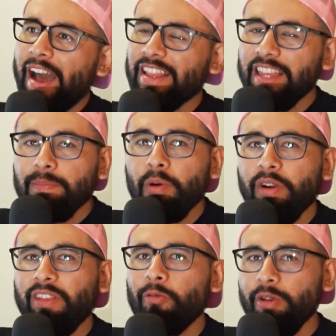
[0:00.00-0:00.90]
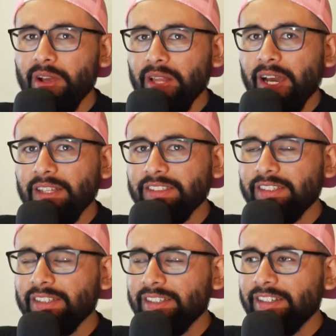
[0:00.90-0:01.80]
at that point, I
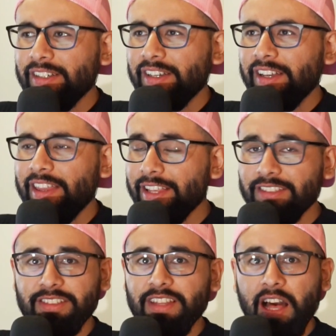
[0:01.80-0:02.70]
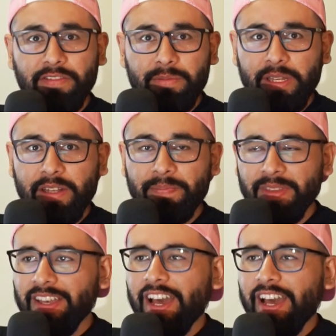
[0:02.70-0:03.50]
realized this is not for me.